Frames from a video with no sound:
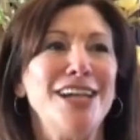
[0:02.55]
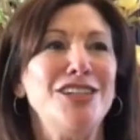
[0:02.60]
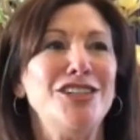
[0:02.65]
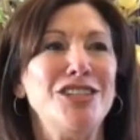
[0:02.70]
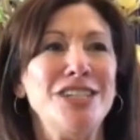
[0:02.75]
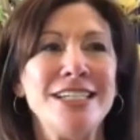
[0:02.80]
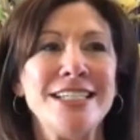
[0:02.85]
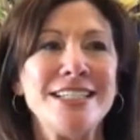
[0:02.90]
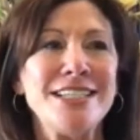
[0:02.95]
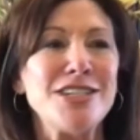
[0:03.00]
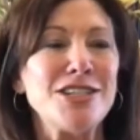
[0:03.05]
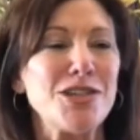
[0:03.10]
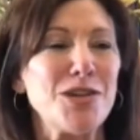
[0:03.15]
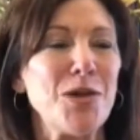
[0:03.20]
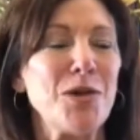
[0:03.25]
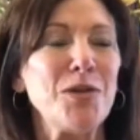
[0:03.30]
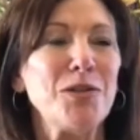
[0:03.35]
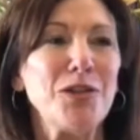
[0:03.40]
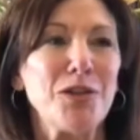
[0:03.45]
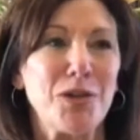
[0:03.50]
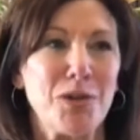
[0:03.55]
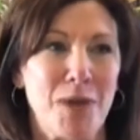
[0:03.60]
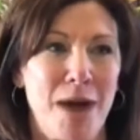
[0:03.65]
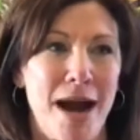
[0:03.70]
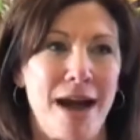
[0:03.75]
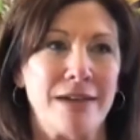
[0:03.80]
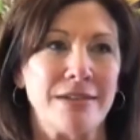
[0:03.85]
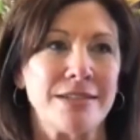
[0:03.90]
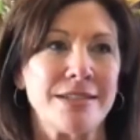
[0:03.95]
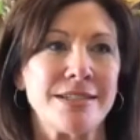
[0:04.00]
Jesus told the
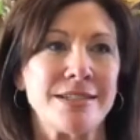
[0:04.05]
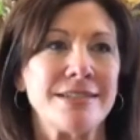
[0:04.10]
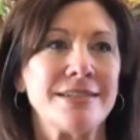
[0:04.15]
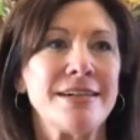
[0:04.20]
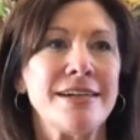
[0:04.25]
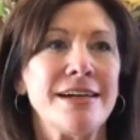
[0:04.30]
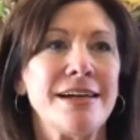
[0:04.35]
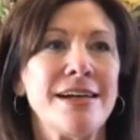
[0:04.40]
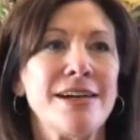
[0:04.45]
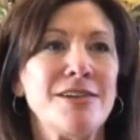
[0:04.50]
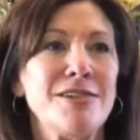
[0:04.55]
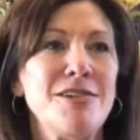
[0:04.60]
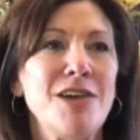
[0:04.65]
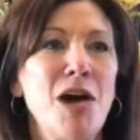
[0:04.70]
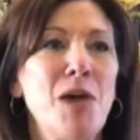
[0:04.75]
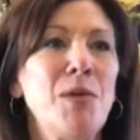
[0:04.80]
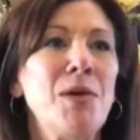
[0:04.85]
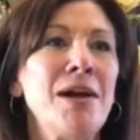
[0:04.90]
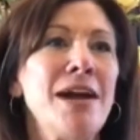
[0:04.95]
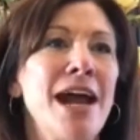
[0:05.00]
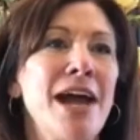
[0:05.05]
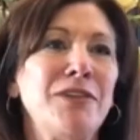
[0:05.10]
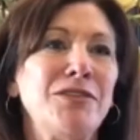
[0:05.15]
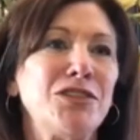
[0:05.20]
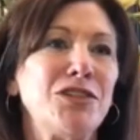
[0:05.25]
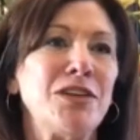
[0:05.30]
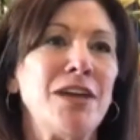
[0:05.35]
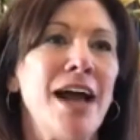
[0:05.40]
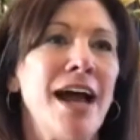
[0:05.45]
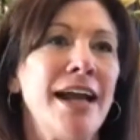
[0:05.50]
crowds, "No one
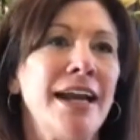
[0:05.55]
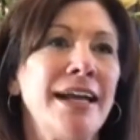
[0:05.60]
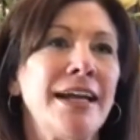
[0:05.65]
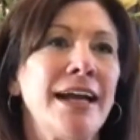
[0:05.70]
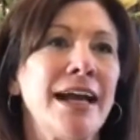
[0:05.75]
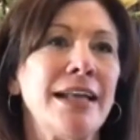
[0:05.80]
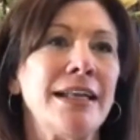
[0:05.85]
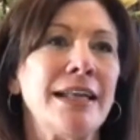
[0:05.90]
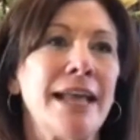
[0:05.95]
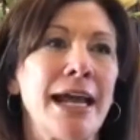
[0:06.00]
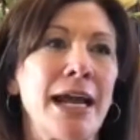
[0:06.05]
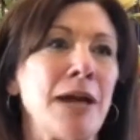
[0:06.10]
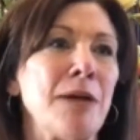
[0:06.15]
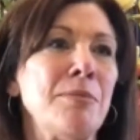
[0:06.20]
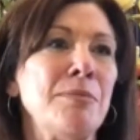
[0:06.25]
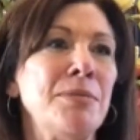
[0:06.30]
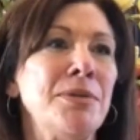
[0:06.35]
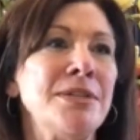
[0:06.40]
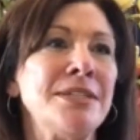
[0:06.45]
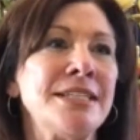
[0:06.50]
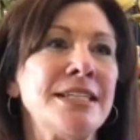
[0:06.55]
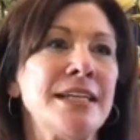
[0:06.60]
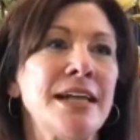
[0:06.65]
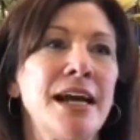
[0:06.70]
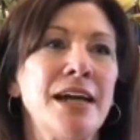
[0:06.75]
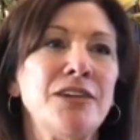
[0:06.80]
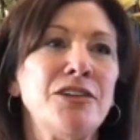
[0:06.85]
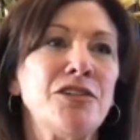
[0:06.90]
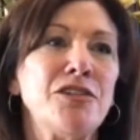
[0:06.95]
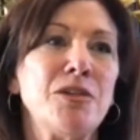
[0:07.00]
after lighting a lamp puts it
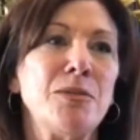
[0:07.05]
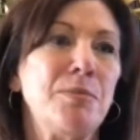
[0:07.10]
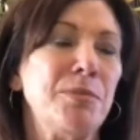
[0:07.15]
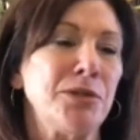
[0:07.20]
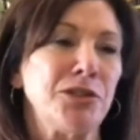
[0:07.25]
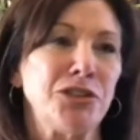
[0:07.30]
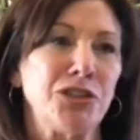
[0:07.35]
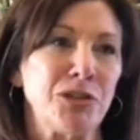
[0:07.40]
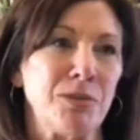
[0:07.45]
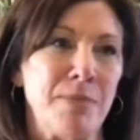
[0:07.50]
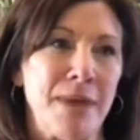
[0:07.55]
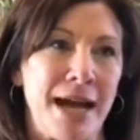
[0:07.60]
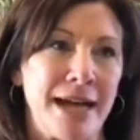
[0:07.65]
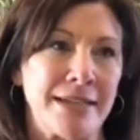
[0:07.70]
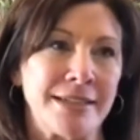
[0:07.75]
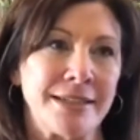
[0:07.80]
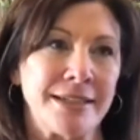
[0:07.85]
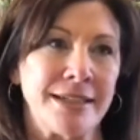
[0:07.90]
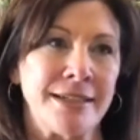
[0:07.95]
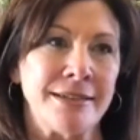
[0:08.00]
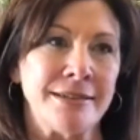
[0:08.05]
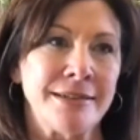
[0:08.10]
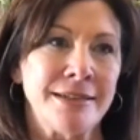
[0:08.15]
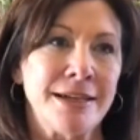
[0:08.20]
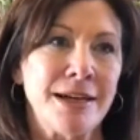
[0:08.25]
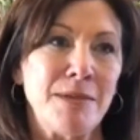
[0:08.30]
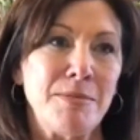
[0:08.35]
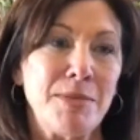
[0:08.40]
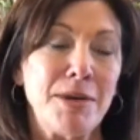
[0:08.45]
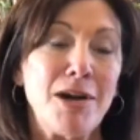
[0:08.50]
under the bushel basket,
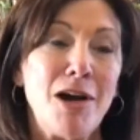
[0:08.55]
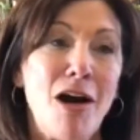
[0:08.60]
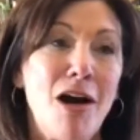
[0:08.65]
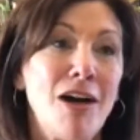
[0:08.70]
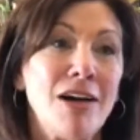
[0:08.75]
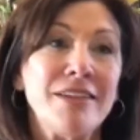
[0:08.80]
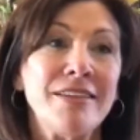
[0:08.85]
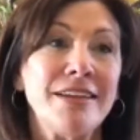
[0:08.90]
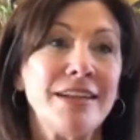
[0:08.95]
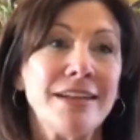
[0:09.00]
but on the